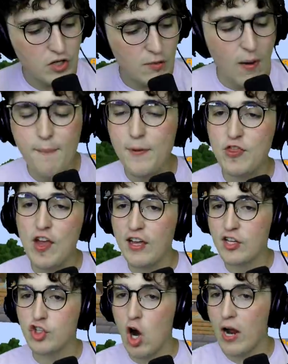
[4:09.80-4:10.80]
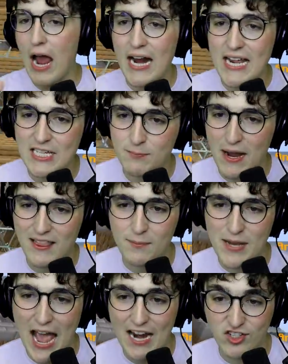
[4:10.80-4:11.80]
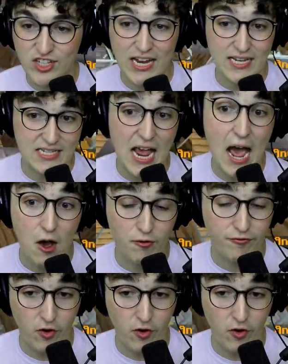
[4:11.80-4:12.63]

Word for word: You might be thinking, Shark, how do you expect them to actually get down